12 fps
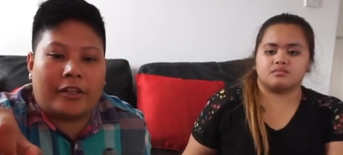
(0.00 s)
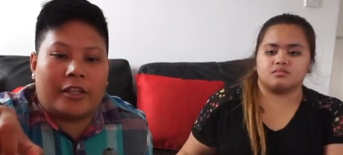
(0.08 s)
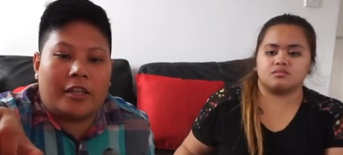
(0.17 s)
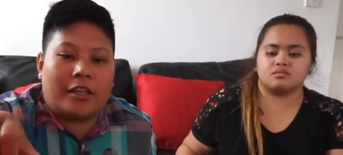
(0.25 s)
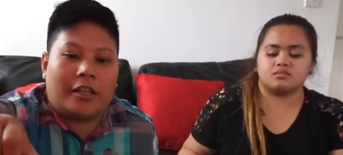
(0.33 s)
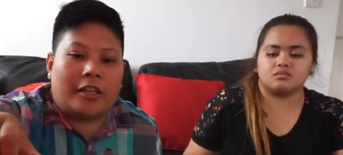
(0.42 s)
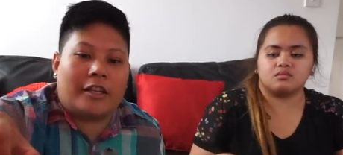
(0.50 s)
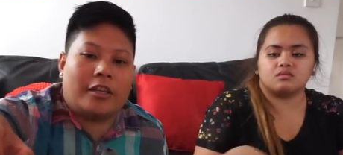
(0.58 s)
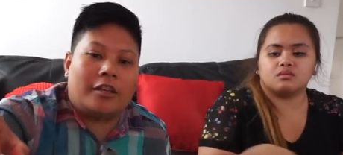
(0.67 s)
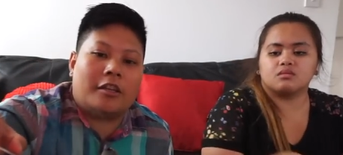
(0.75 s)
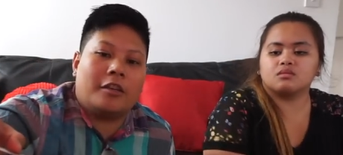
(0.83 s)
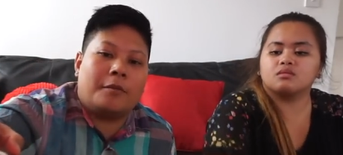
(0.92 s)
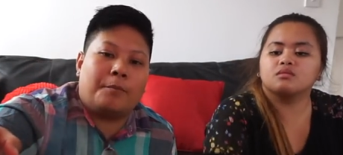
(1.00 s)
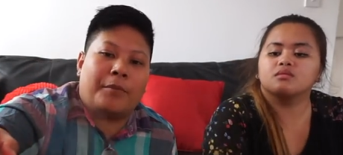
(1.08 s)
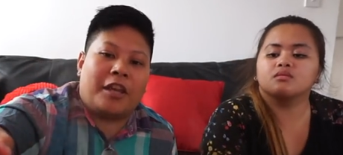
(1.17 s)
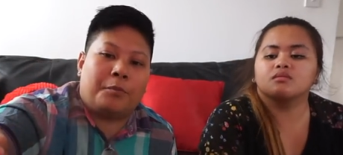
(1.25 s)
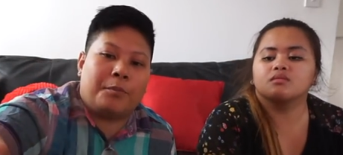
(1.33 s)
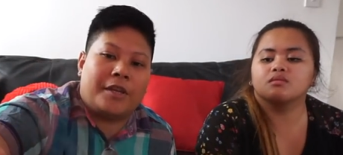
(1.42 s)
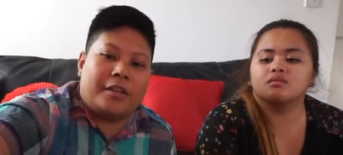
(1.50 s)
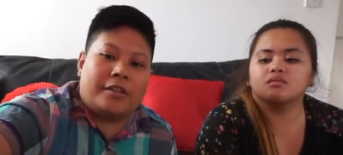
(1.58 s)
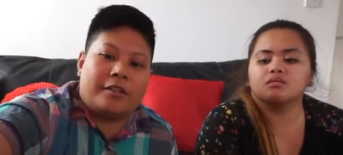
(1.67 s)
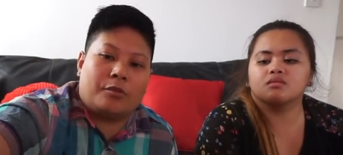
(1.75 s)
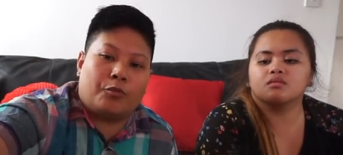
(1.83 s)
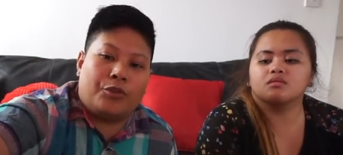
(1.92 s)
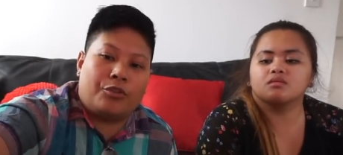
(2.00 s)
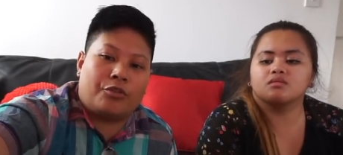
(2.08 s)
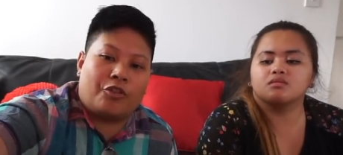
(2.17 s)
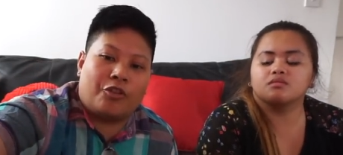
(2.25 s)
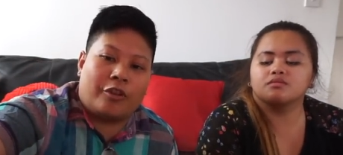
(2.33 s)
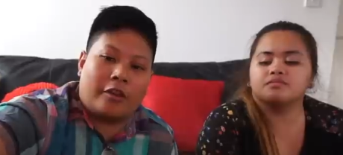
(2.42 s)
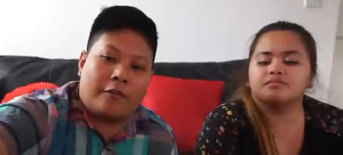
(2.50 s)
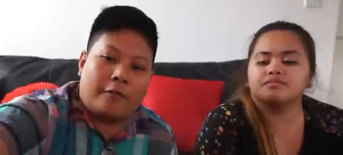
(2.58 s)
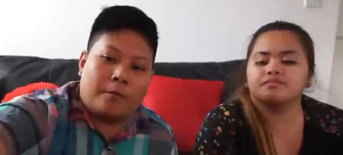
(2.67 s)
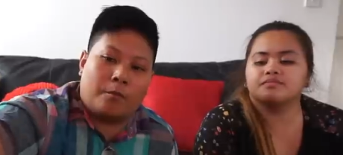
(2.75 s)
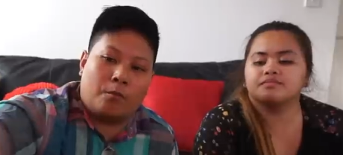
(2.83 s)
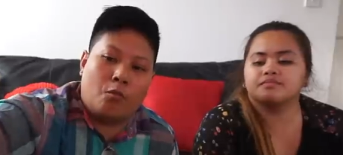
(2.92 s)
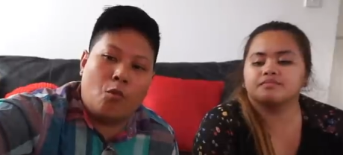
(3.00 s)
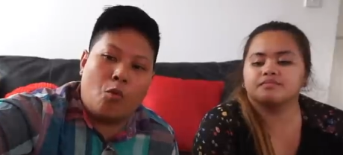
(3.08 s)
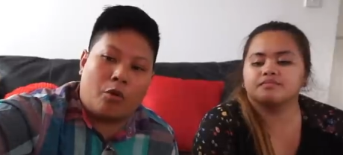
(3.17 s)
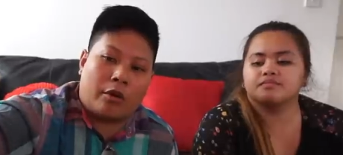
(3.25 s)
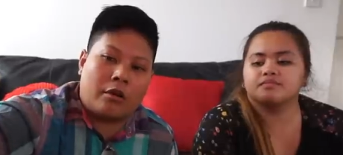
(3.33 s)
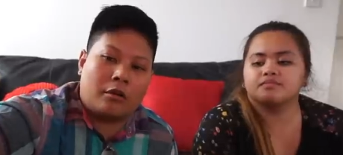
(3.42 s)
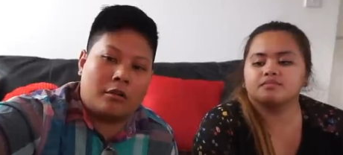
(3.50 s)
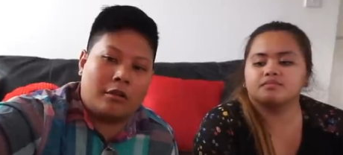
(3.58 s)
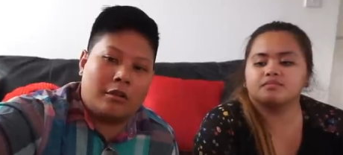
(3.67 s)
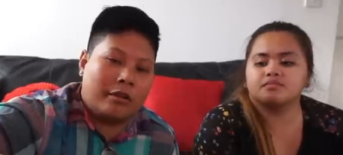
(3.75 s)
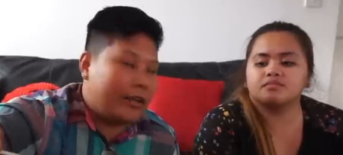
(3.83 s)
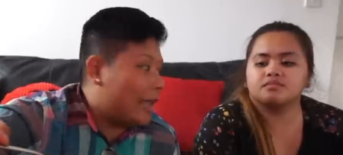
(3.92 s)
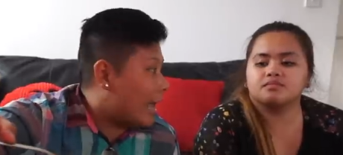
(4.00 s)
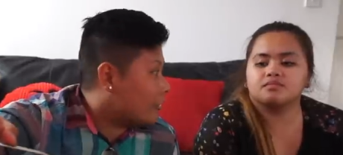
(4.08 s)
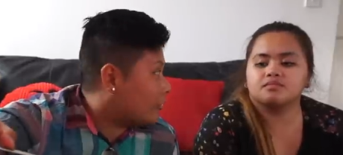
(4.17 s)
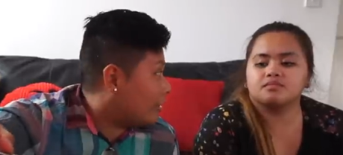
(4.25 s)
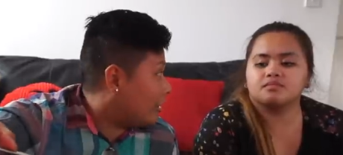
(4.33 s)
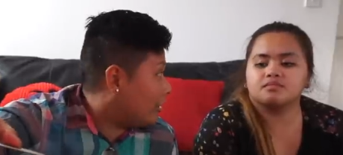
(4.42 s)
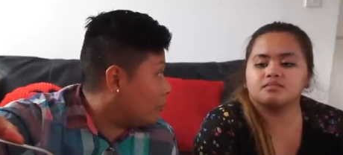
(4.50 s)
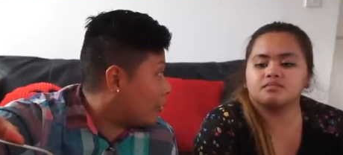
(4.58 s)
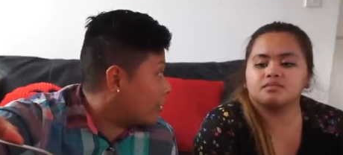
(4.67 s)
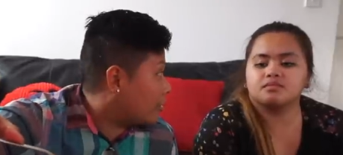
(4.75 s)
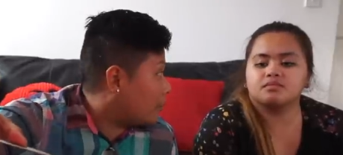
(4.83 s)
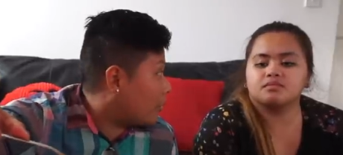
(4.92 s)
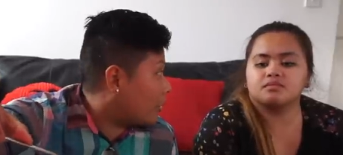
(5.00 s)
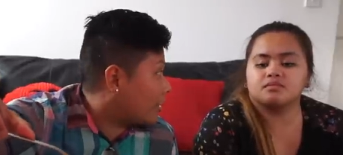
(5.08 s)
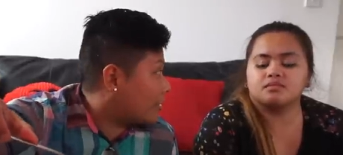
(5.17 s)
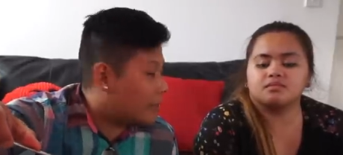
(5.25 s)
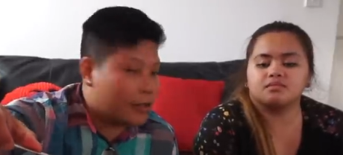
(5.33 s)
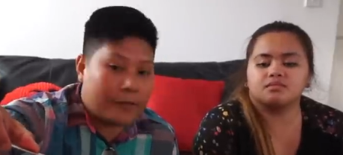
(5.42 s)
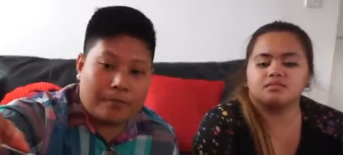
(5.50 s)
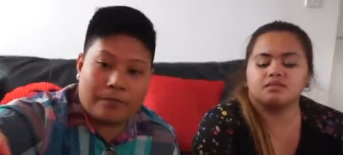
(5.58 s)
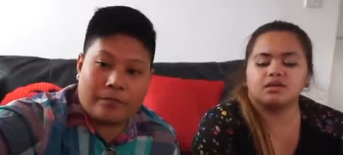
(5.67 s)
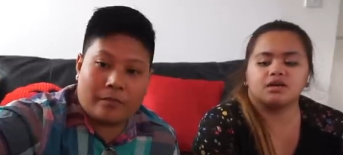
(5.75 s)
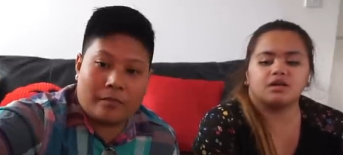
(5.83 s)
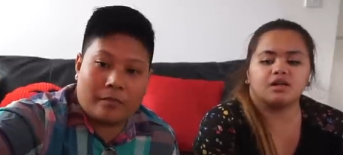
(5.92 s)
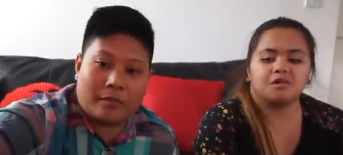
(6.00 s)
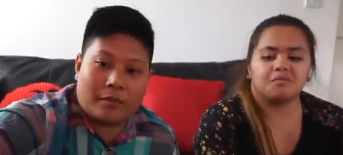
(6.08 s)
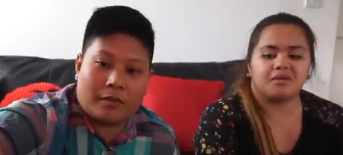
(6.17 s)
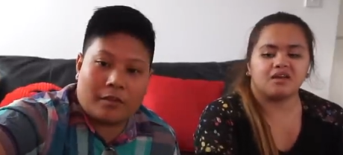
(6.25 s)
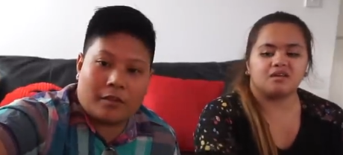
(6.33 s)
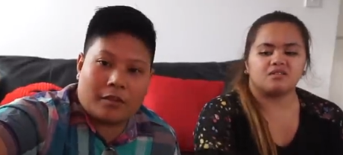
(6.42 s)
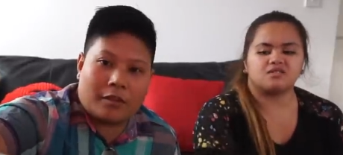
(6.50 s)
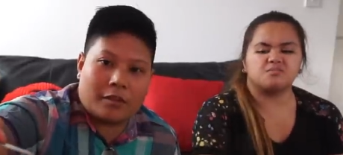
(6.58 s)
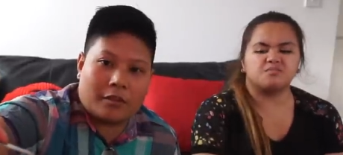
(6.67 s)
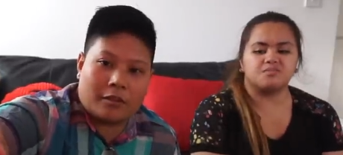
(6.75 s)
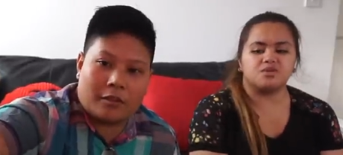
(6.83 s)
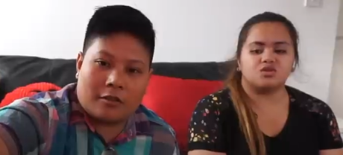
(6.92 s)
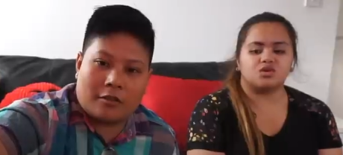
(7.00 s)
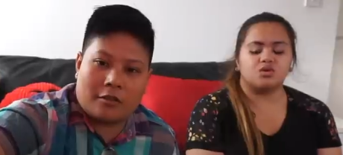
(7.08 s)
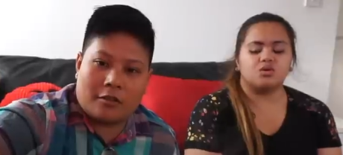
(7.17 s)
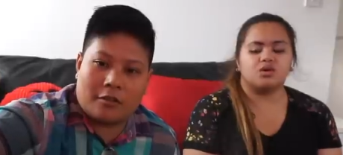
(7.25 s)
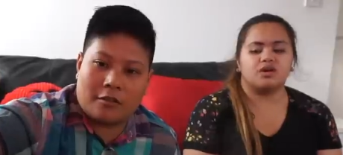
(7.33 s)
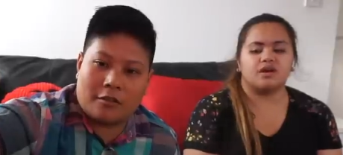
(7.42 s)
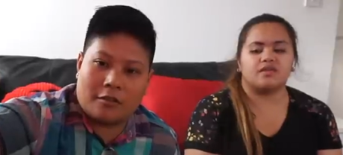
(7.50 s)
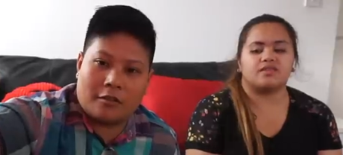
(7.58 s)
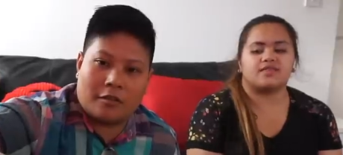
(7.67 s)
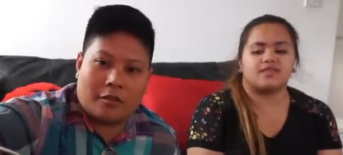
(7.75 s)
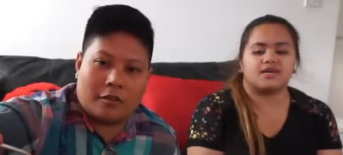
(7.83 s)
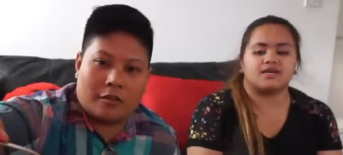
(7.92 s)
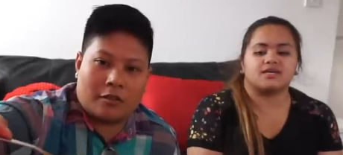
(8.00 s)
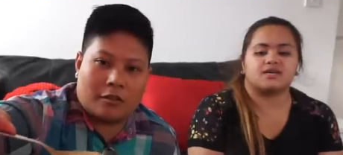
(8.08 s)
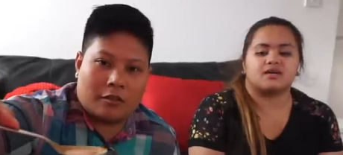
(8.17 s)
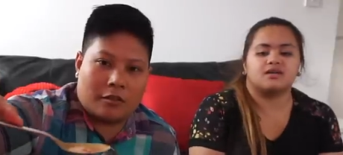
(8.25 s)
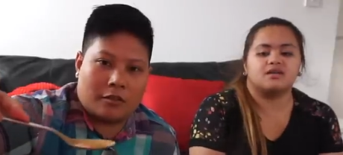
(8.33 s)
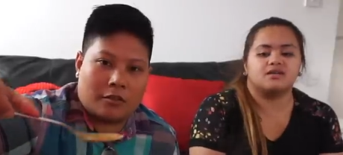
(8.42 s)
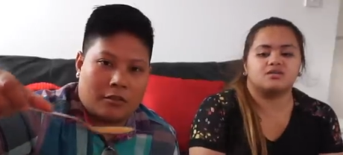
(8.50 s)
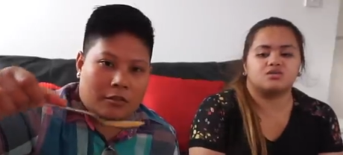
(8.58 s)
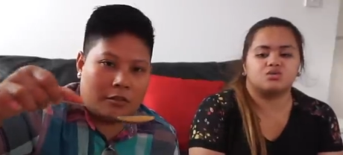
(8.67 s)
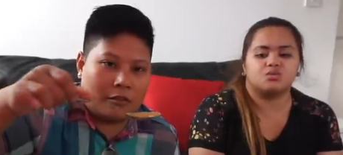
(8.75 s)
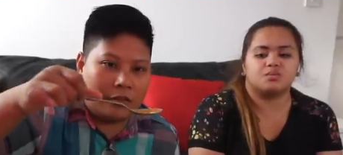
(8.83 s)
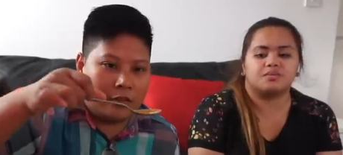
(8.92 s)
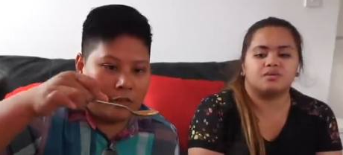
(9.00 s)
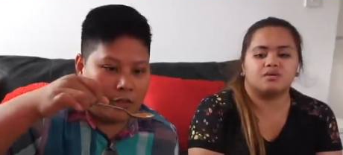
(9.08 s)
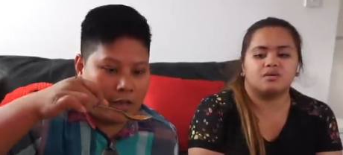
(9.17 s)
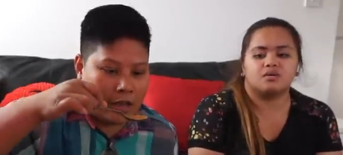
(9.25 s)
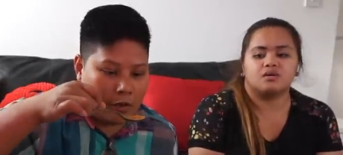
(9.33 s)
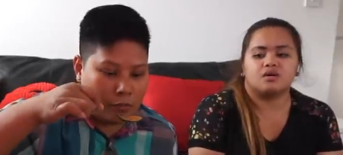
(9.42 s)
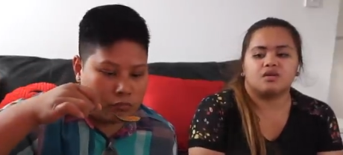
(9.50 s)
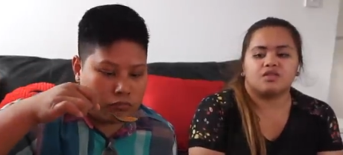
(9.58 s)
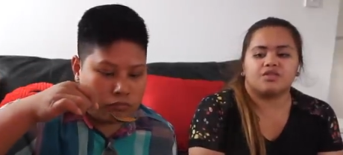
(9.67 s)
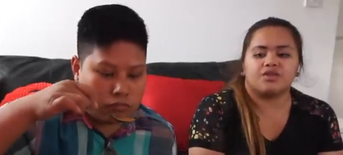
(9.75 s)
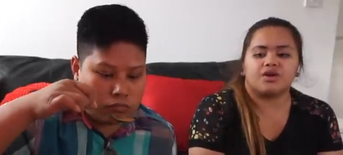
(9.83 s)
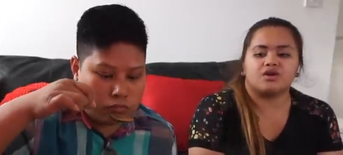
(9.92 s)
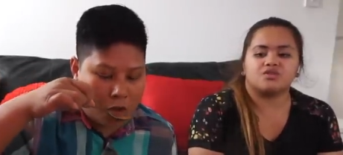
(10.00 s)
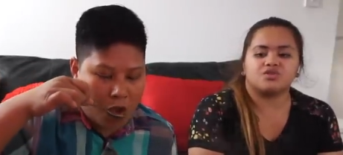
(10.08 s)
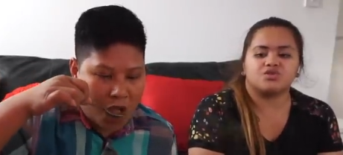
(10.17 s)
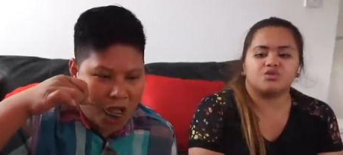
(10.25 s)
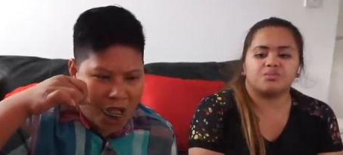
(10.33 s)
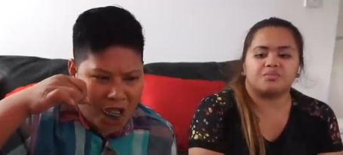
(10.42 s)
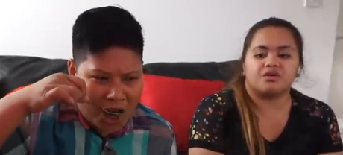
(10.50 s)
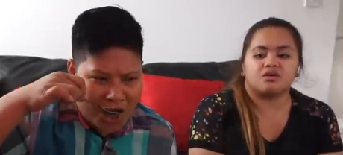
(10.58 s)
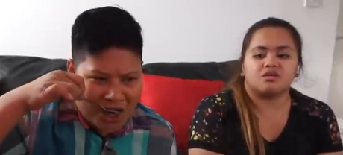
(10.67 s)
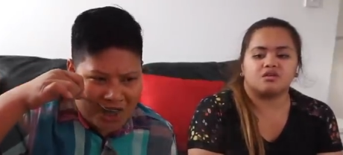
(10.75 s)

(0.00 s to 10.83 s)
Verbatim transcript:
Speaker 1: the baked beans when you cook it more, it actually breaks apart, doesn't it?
Speaker 2: Yeah, it'll make a smush or a thickness soup. Yeah. Thicker soup than